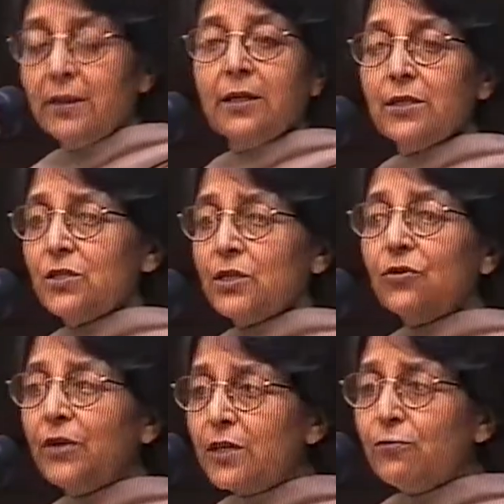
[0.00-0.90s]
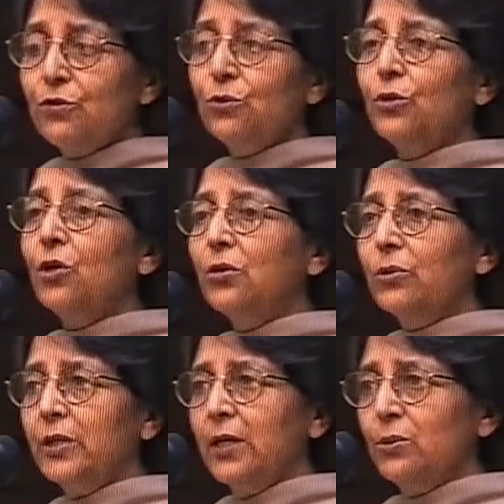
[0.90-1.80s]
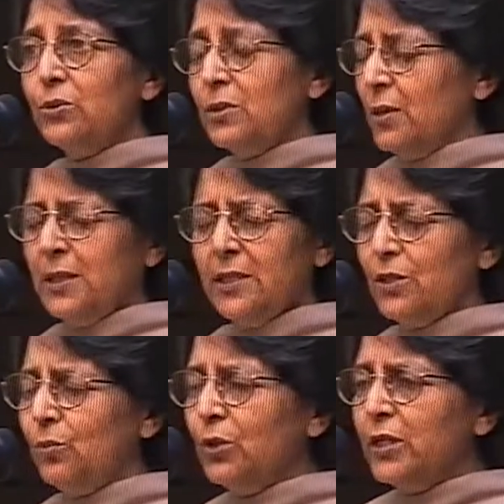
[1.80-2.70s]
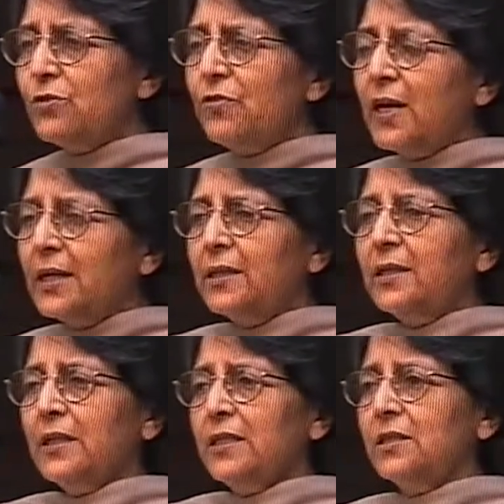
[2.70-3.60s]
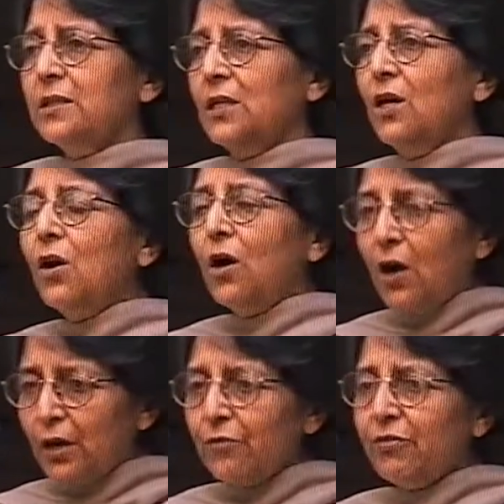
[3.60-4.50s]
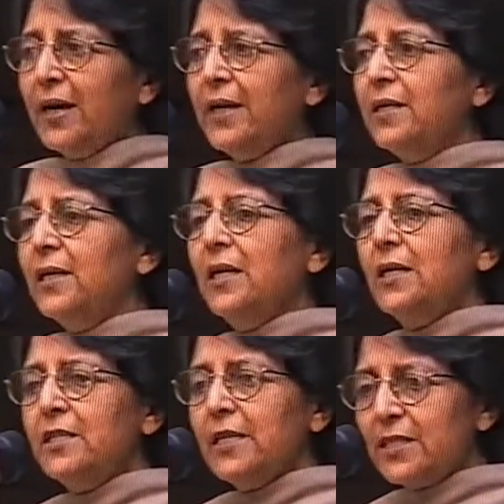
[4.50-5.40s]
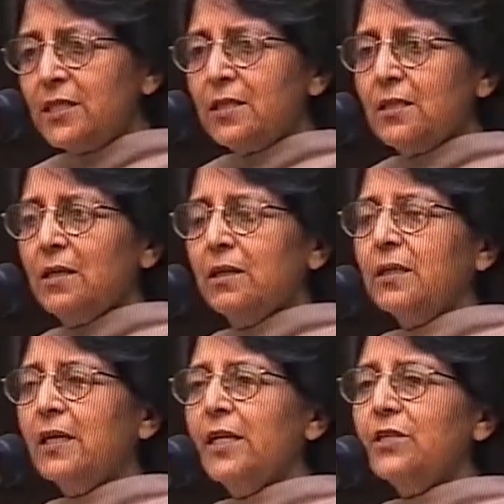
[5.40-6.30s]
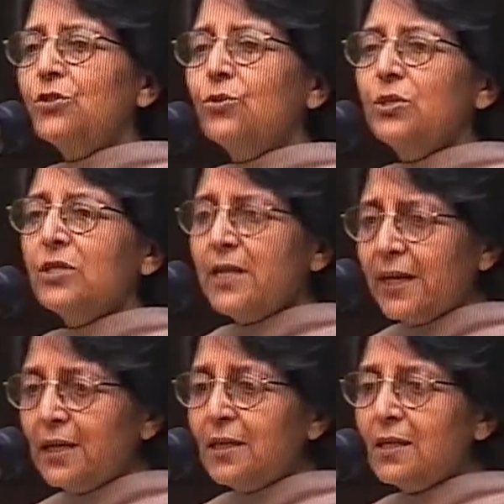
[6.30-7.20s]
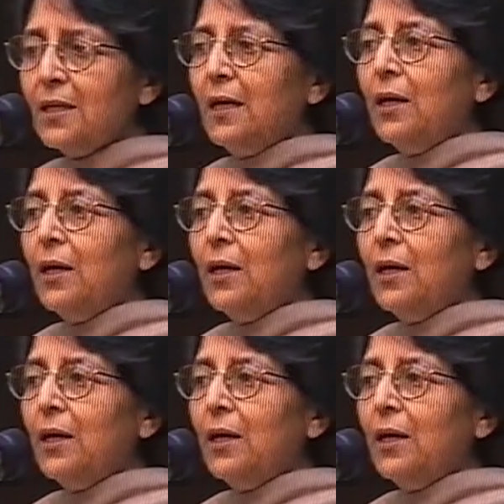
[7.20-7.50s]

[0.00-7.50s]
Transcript: There is a great furor. Othello's, Desdemona's father is horrified, takes the case to the Senate,